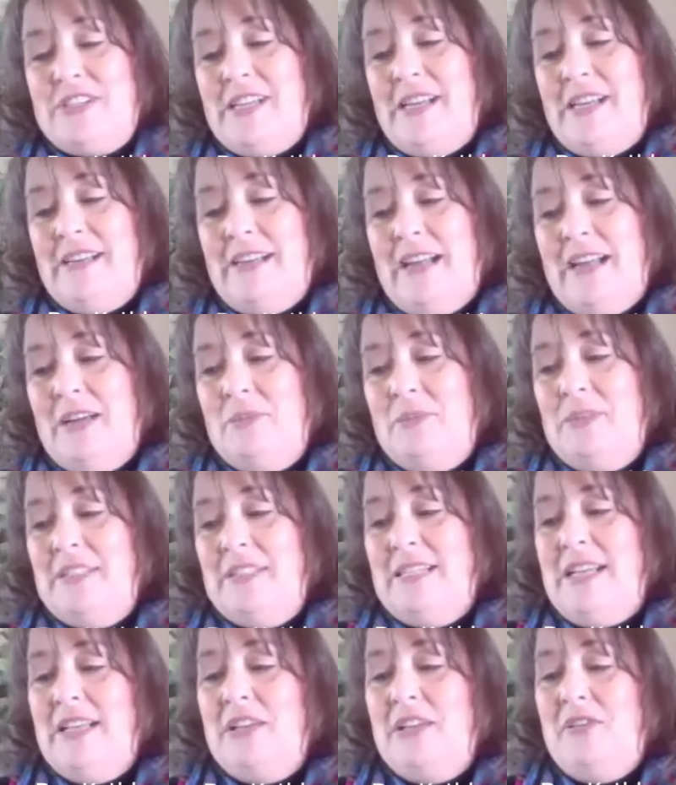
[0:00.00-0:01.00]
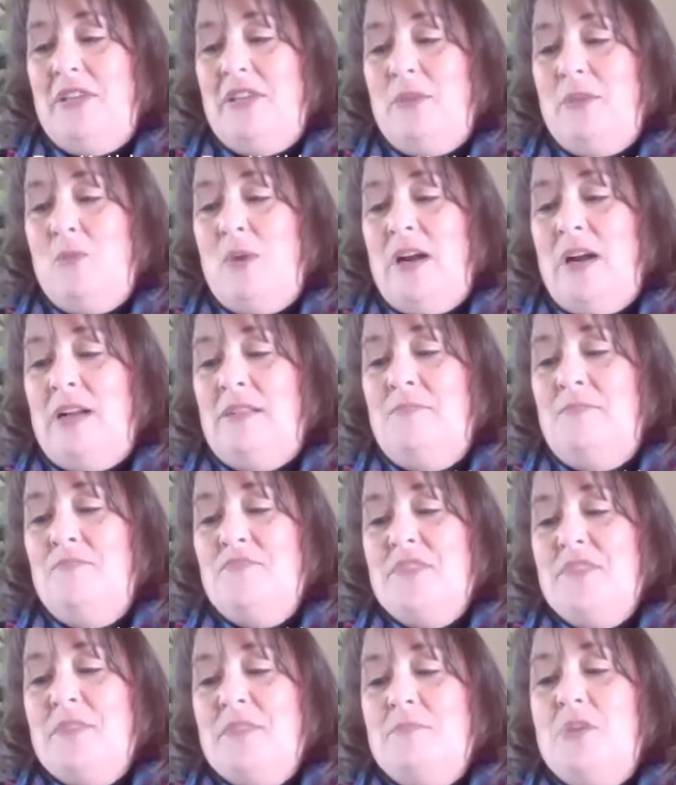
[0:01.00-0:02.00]
I will tell you that while
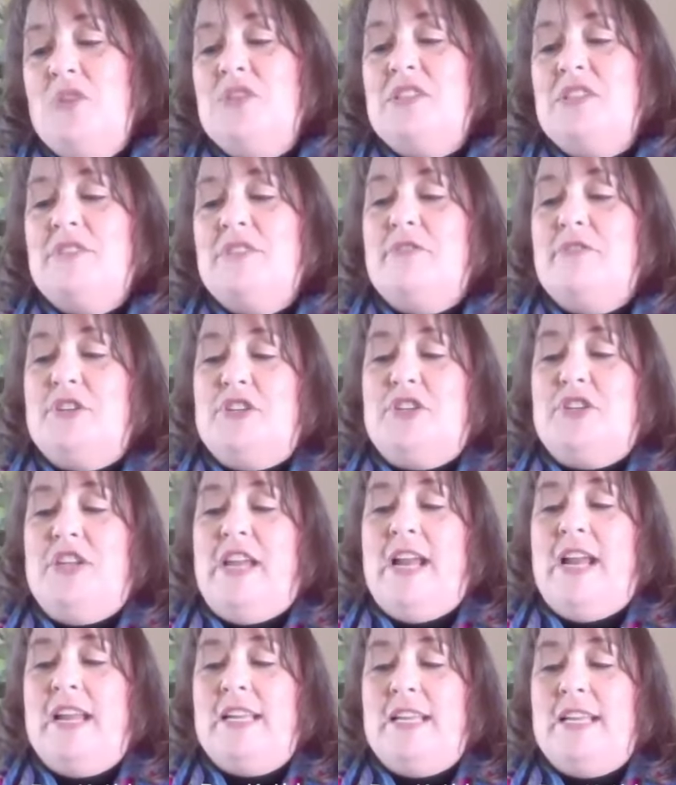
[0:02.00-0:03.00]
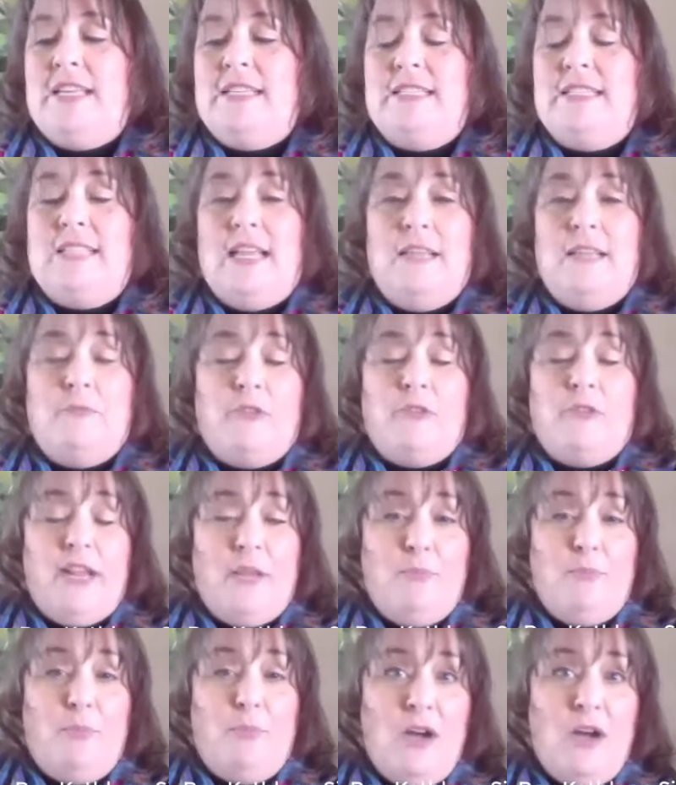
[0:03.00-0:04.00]
most of Christianity is
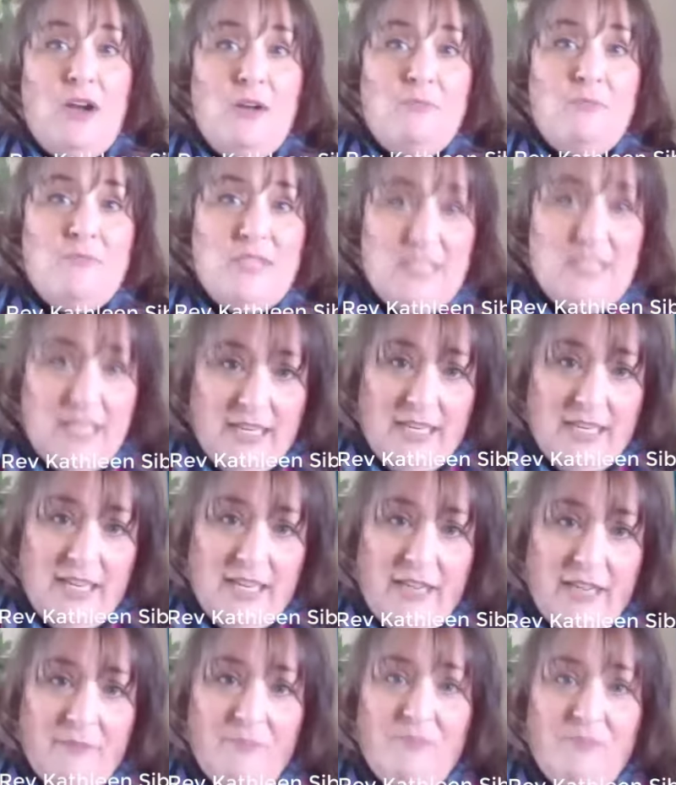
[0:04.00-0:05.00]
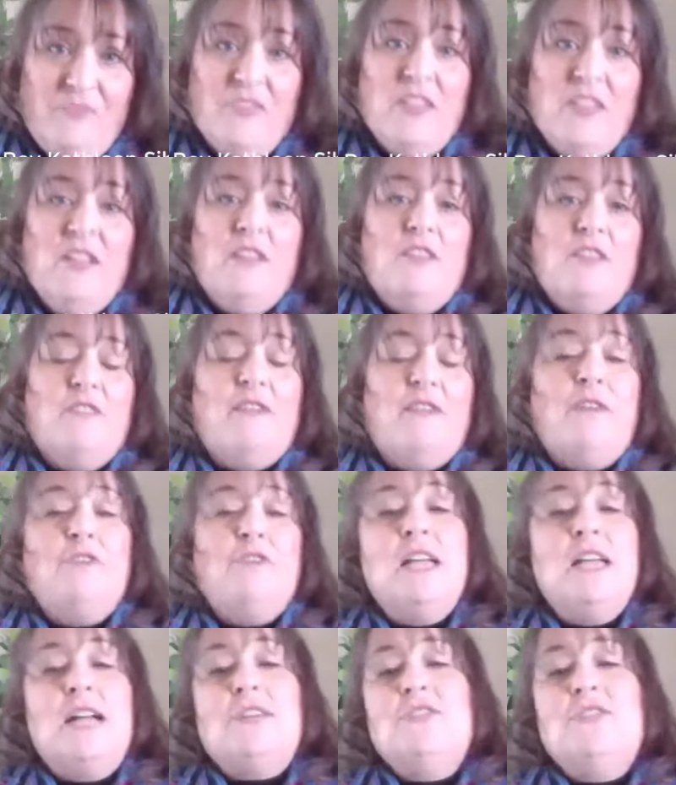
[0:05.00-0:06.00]
celebrating Palm Sunday, the
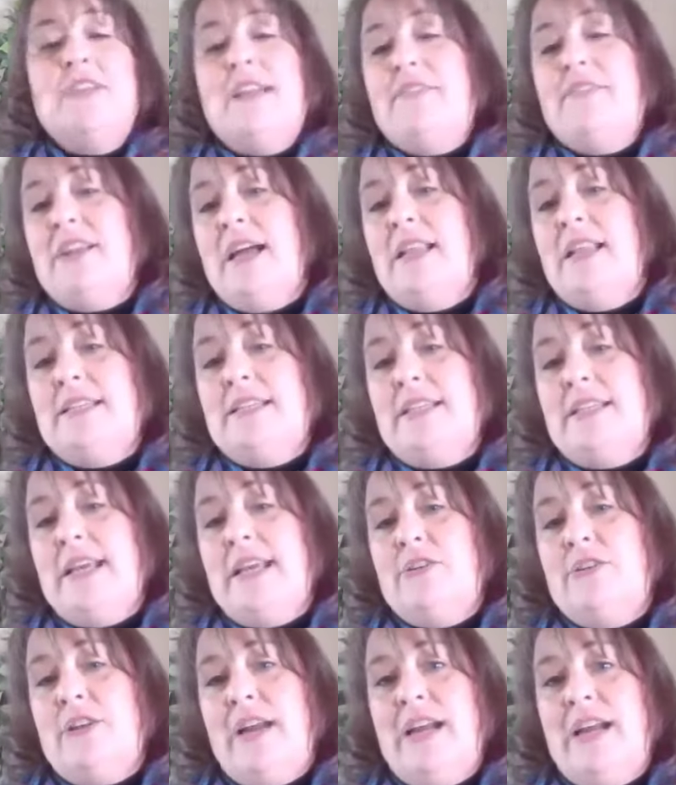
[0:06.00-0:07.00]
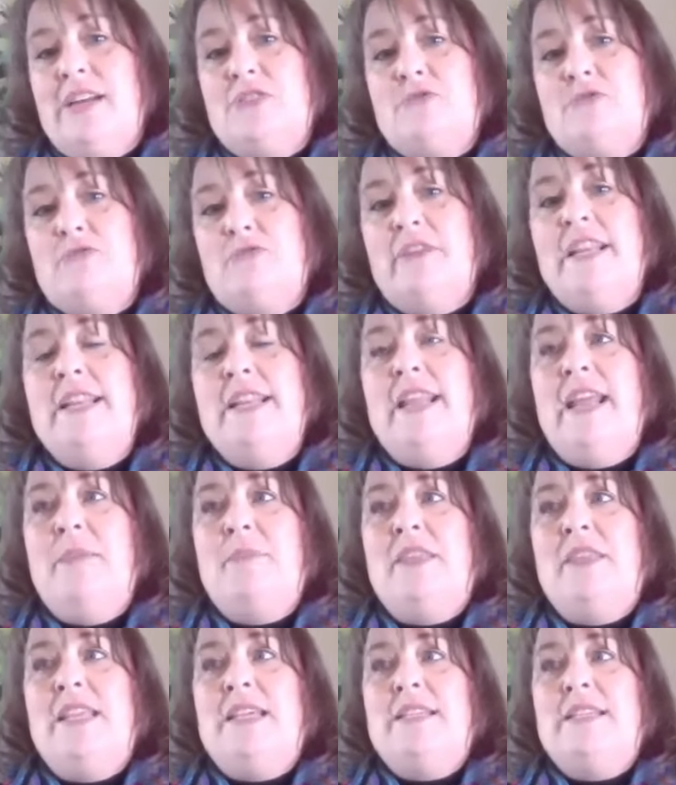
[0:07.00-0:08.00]
Reverend Dr. David Alexander has
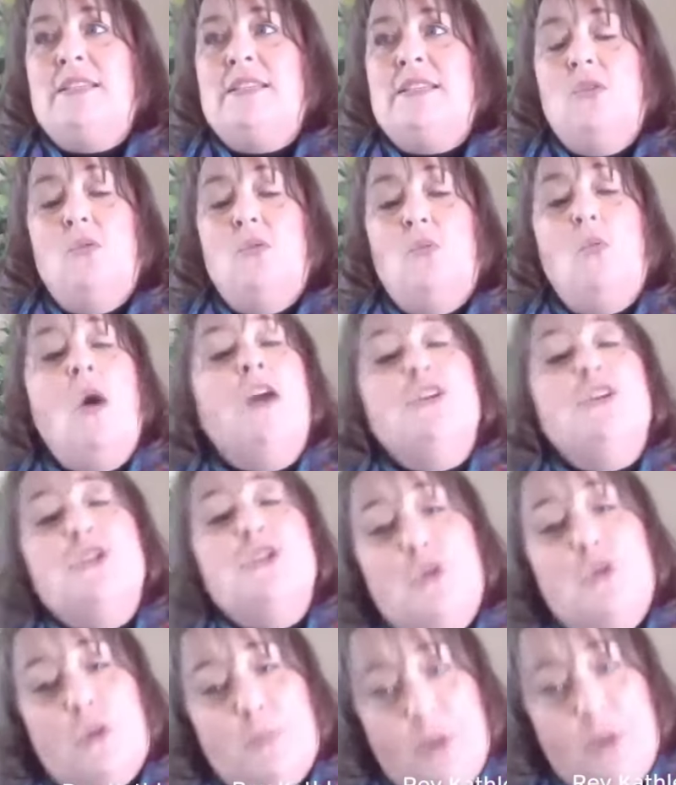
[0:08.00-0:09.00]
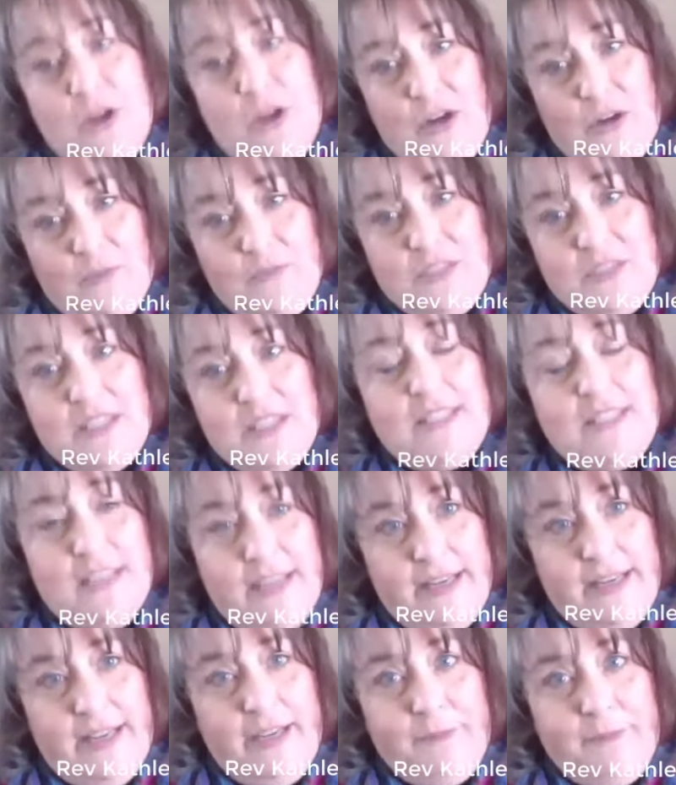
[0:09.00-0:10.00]
renamed this Wash Your Palms
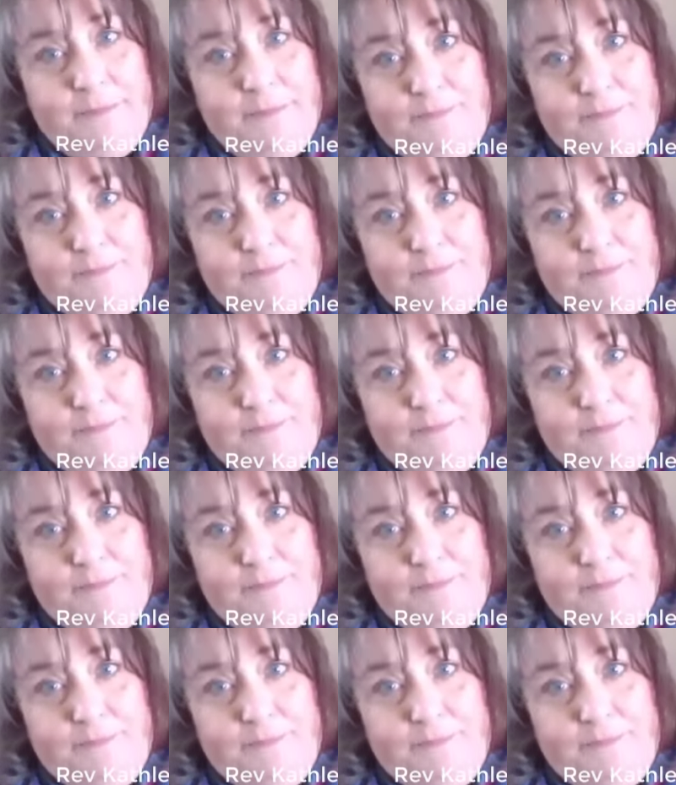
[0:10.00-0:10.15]
Sunday.